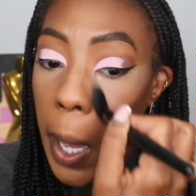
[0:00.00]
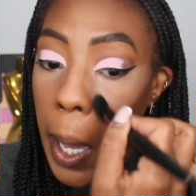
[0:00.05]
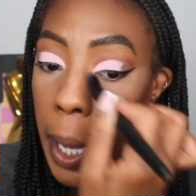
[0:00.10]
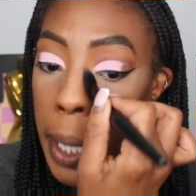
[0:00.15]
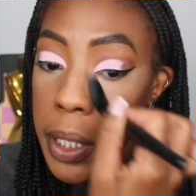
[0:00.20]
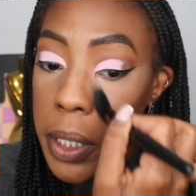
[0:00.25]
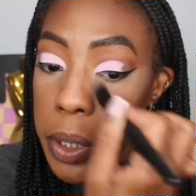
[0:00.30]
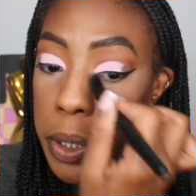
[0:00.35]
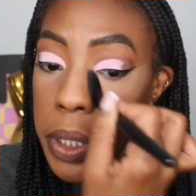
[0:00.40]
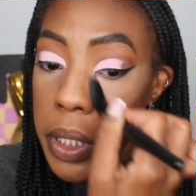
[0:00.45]

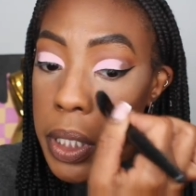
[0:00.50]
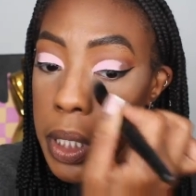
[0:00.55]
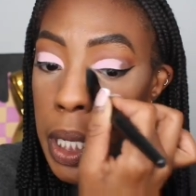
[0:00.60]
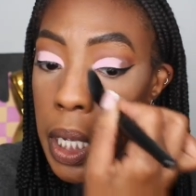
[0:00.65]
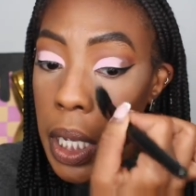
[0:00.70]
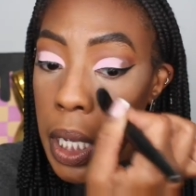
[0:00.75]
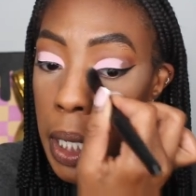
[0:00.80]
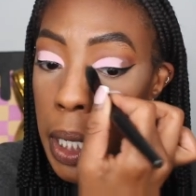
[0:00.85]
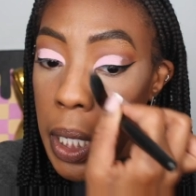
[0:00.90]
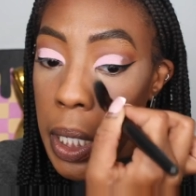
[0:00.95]

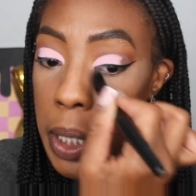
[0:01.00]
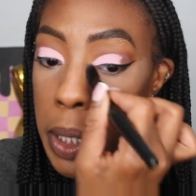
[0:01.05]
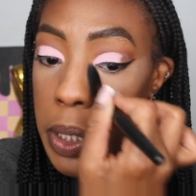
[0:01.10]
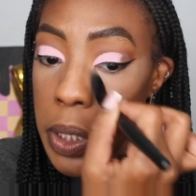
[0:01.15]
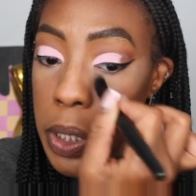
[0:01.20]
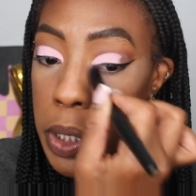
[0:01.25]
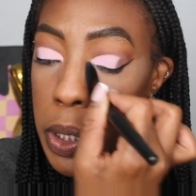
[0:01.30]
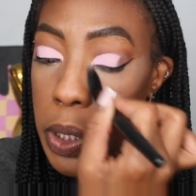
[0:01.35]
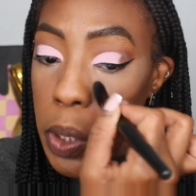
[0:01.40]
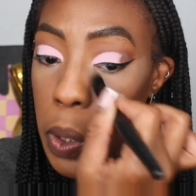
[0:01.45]

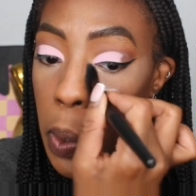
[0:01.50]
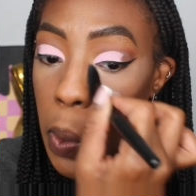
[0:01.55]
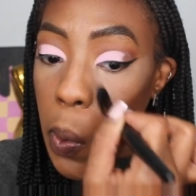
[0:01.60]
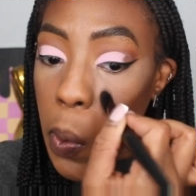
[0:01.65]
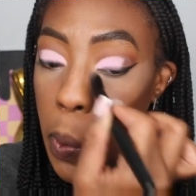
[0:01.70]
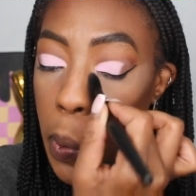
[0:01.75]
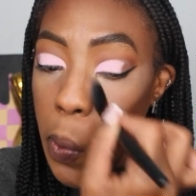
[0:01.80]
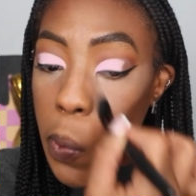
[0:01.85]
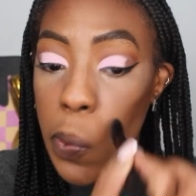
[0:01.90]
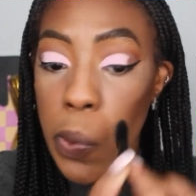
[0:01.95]
understand
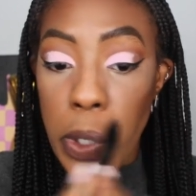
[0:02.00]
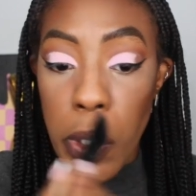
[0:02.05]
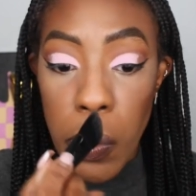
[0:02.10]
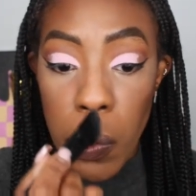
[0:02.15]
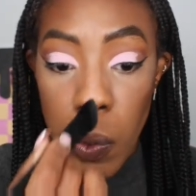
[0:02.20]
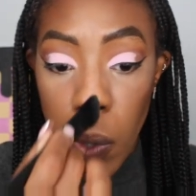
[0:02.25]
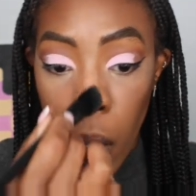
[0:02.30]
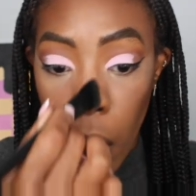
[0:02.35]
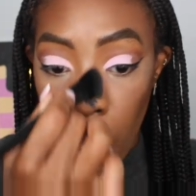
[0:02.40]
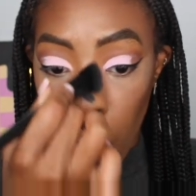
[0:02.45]
who
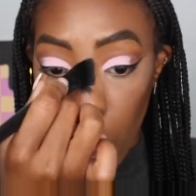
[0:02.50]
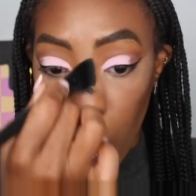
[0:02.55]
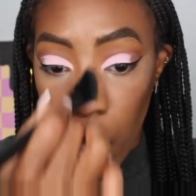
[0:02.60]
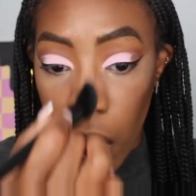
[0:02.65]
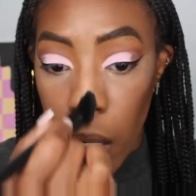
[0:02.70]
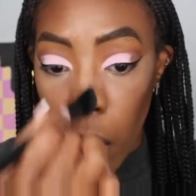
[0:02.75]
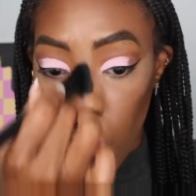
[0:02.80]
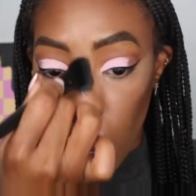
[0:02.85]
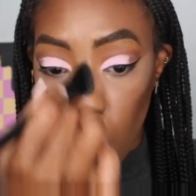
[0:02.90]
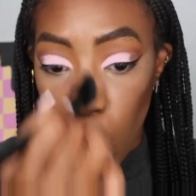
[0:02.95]
you
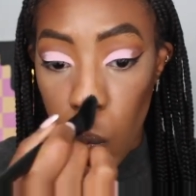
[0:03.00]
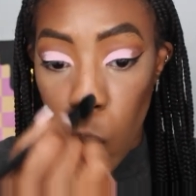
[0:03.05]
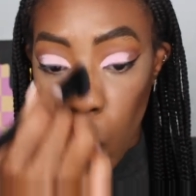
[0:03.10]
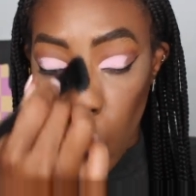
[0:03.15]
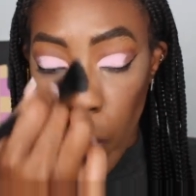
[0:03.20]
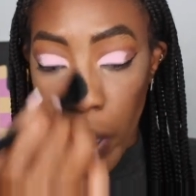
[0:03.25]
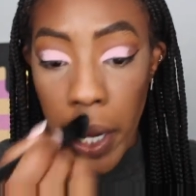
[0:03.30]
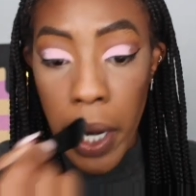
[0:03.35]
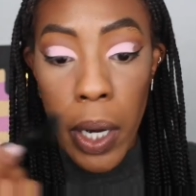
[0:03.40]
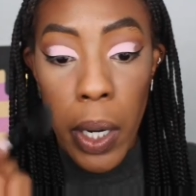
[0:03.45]
are,
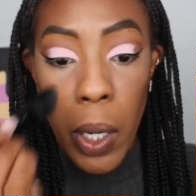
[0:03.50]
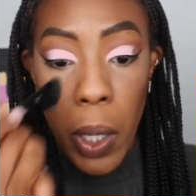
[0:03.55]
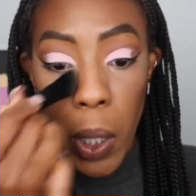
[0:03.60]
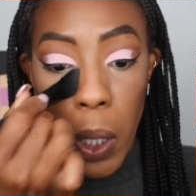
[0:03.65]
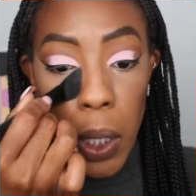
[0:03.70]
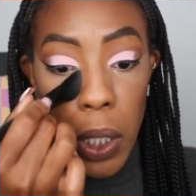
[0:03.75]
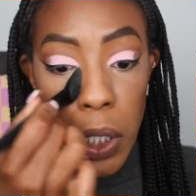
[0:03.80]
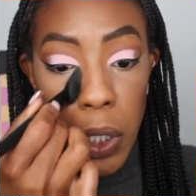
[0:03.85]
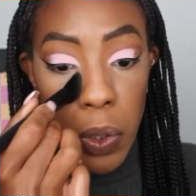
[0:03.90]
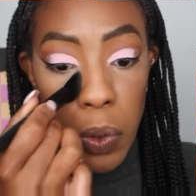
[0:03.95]

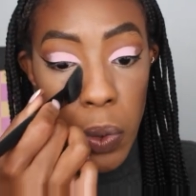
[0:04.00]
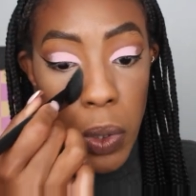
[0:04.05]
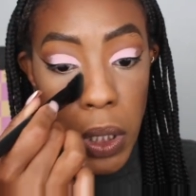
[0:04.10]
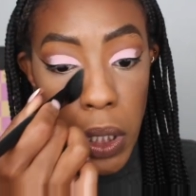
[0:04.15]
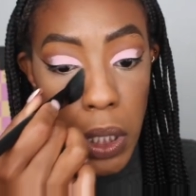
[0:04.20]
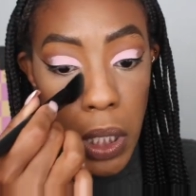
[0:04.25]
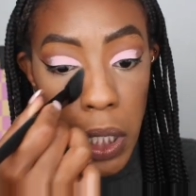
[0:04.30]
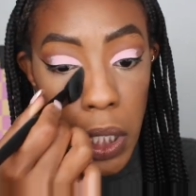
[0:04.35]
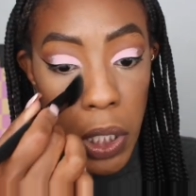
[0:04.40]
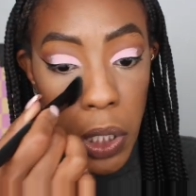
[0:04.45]
where you
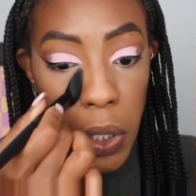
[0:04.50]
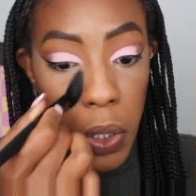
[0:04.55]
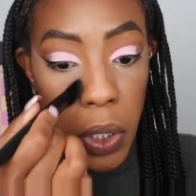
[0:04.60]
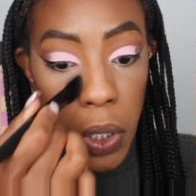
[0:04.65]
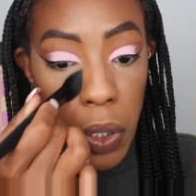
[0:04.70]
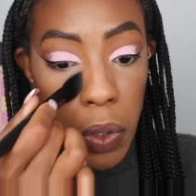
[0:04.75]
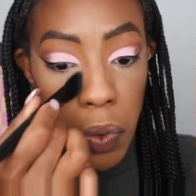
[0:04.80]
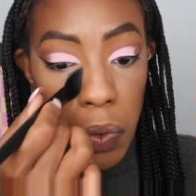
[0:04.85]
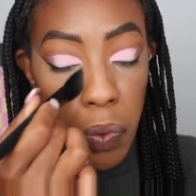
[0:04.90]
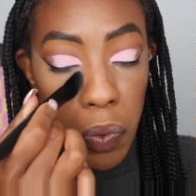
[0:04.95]
see
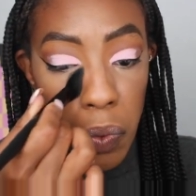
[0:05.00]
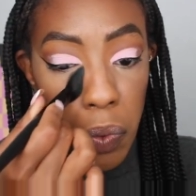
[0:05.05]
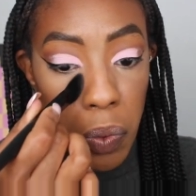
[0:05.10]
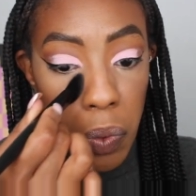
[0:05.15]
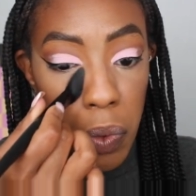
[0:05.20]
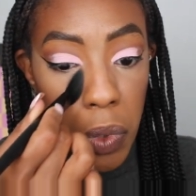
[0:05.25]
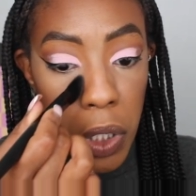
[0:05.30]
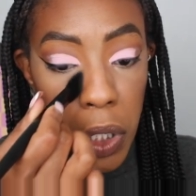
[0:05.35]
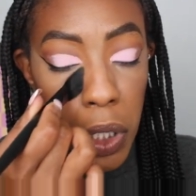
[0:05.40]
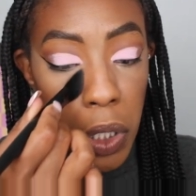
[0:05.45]
your,
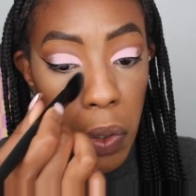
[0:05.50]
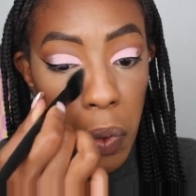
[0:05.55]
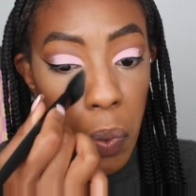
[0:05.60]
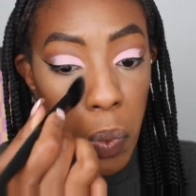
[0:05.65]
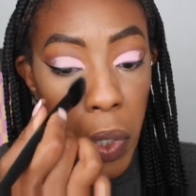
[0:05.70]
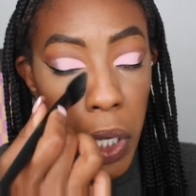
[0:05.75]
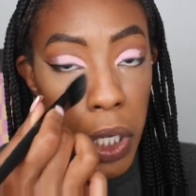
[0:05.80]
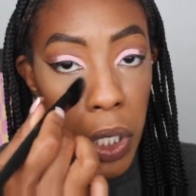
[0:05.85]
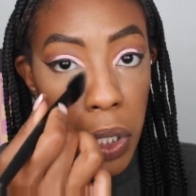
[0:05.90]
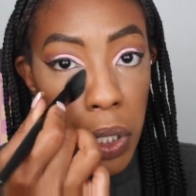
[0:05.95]
you know,
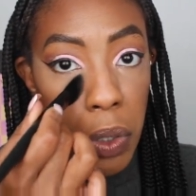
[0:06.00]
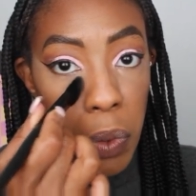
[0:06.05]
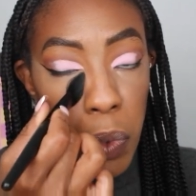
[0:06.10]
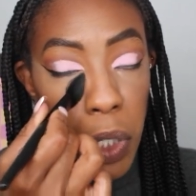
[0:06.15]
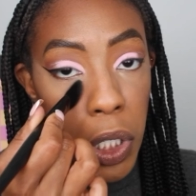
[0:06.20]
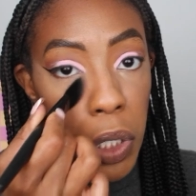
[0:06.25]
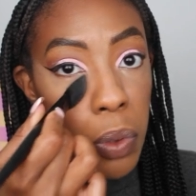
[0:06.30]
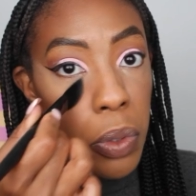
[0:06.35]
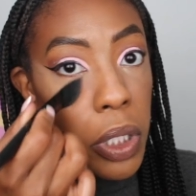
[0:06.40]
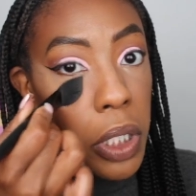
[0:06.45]
what
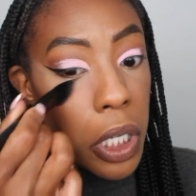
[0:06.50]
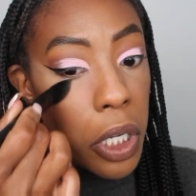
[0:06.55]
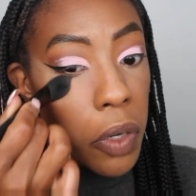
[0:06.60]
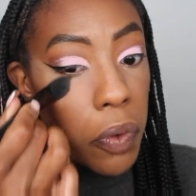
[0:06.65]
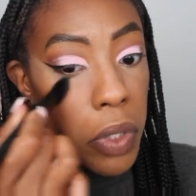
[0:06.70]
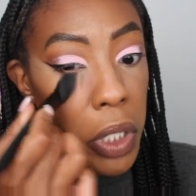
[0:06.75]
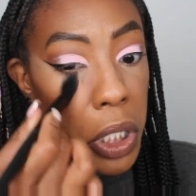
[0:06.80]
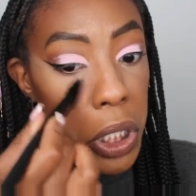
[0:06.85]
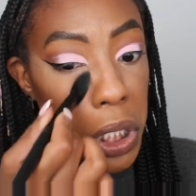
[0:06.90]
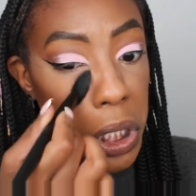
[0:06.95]
you see your
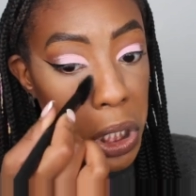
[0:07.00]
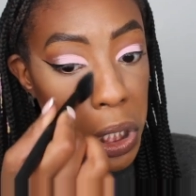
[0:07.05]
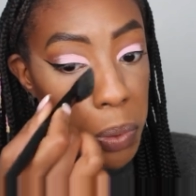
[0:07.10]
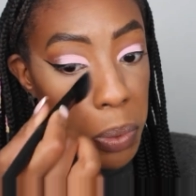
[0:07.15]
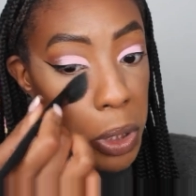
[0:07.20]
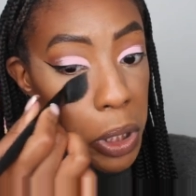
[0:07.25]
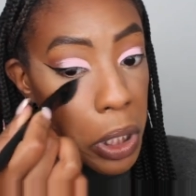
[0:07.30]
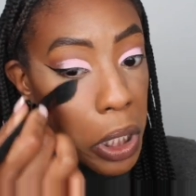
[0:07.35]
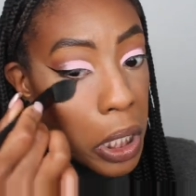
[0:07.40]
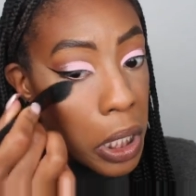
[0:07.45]

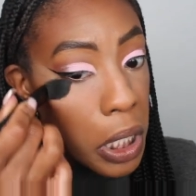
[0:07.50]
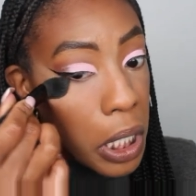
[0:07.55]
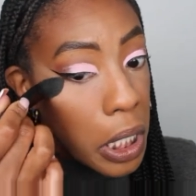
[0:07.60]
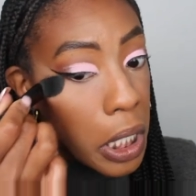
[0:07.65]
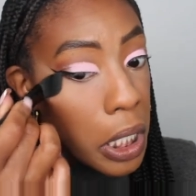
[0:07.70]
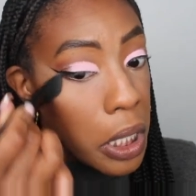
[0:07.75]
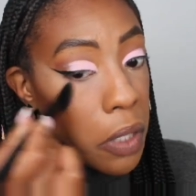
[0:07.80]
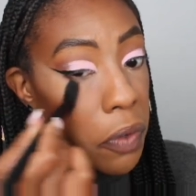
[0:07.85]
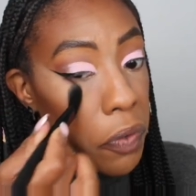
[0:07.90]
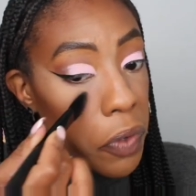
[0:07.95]
relationships looking
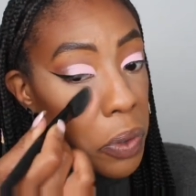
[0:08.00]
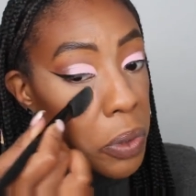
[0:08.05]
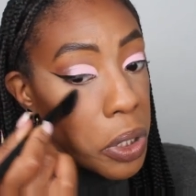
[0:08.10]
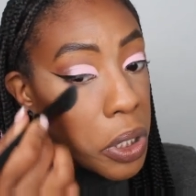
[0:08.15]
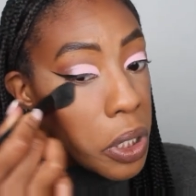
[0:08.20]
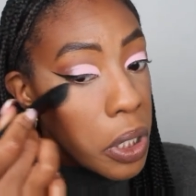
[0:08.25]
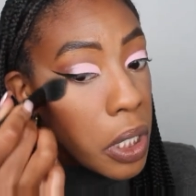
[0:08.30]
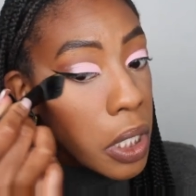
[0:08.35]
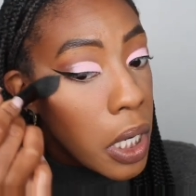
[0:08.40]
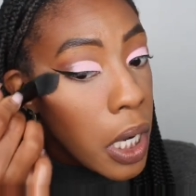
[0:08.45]
like in the
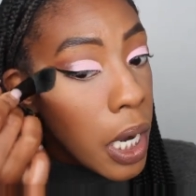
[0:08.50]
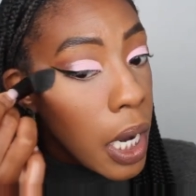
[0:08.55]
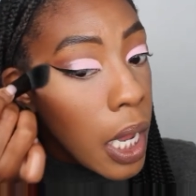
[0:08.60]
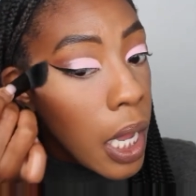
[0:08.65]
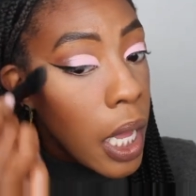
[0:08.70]
future.